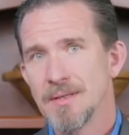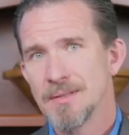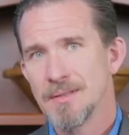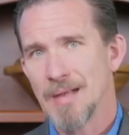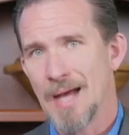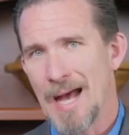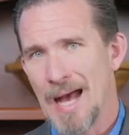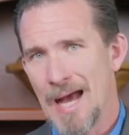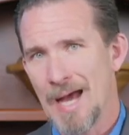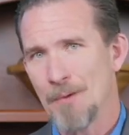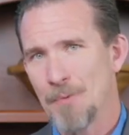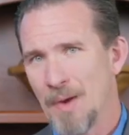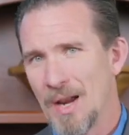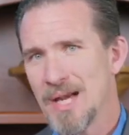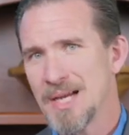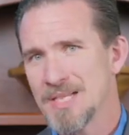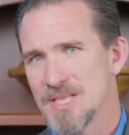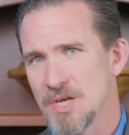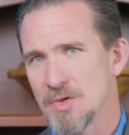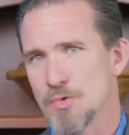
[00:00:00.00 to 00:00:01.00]
the high
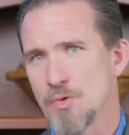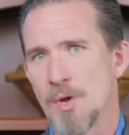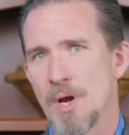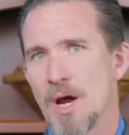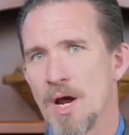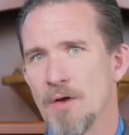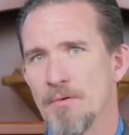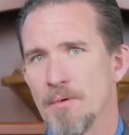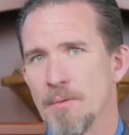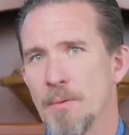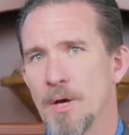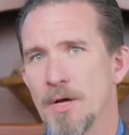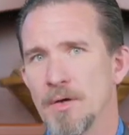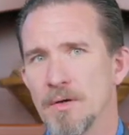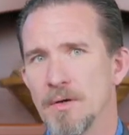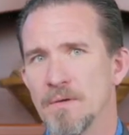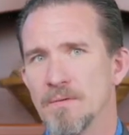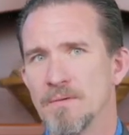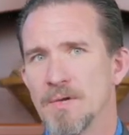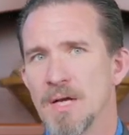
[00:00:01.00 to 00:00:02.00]
places were not
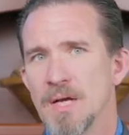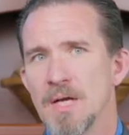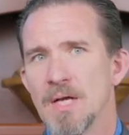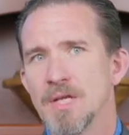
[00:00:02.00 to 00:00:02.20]
removed.